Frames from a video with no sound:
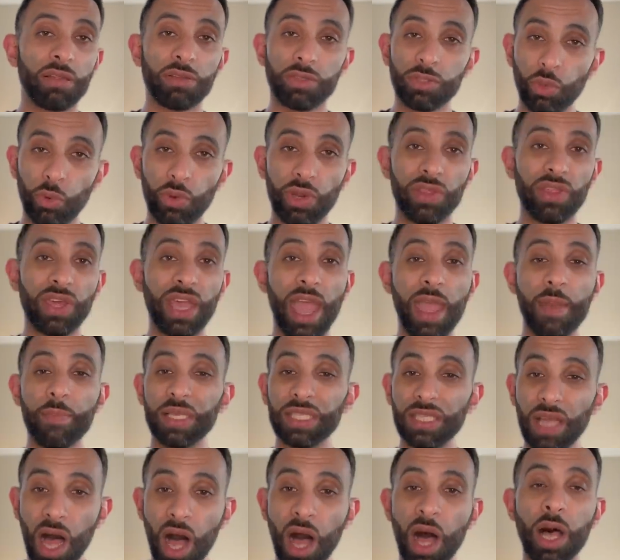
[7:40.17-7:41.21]
The story of the game
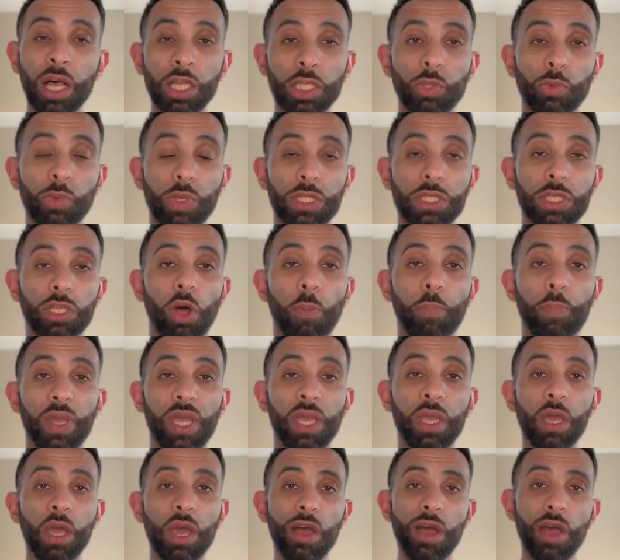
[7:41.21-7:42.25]
is Arsenal were
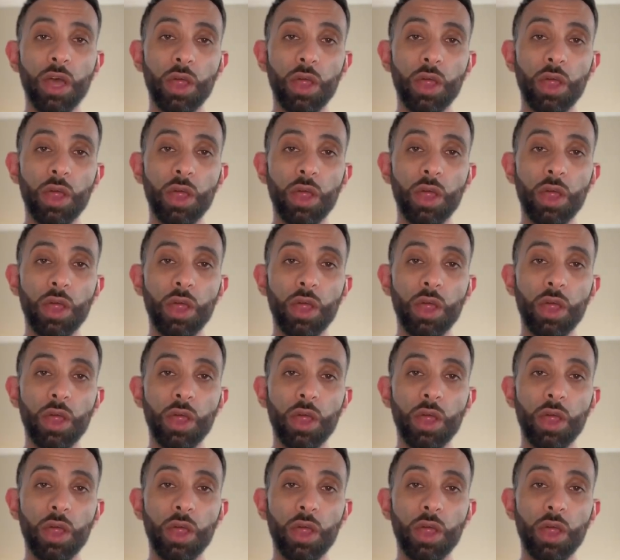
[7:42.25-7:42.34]
sloppy,